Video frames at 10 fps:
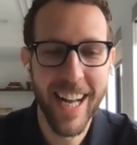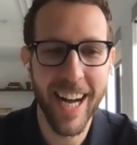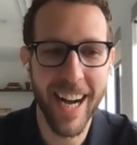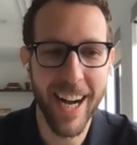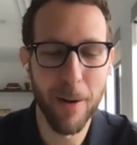
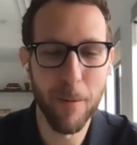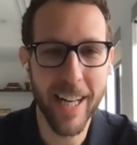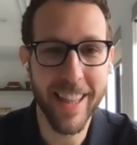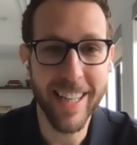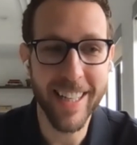
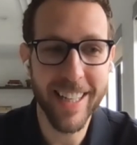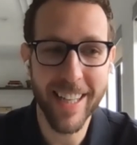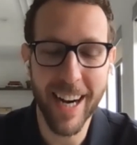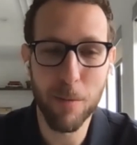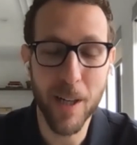I think
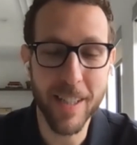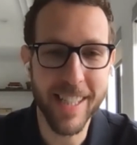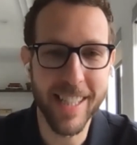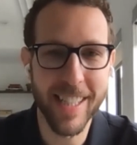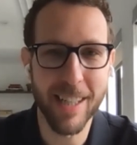our
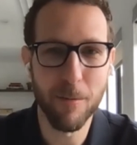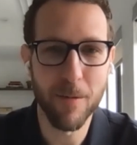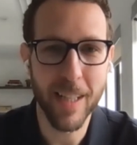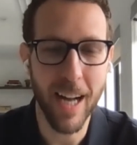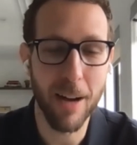policy team,
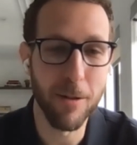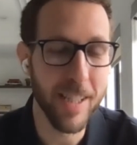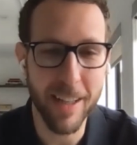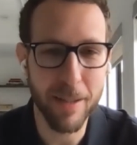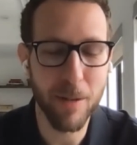I was
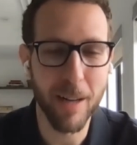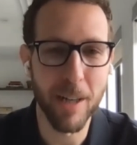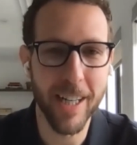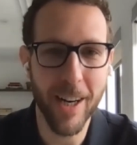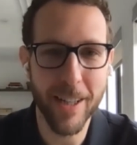not the
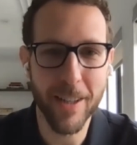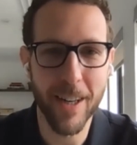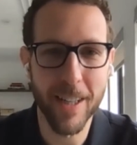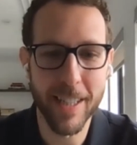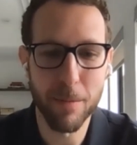primary author
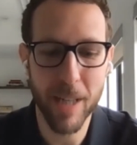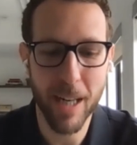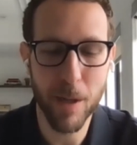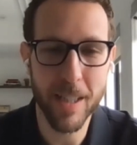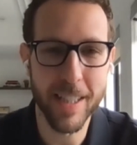on this, but our
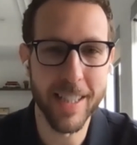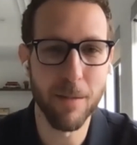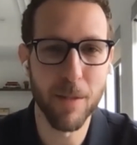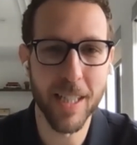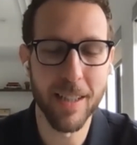policy
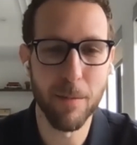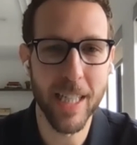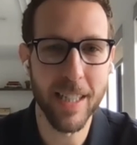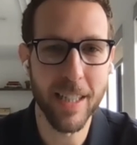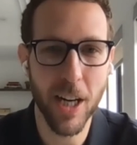team does an
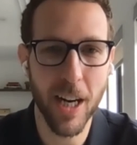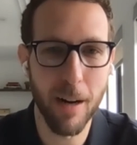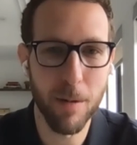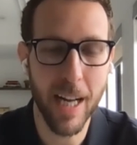amazing job.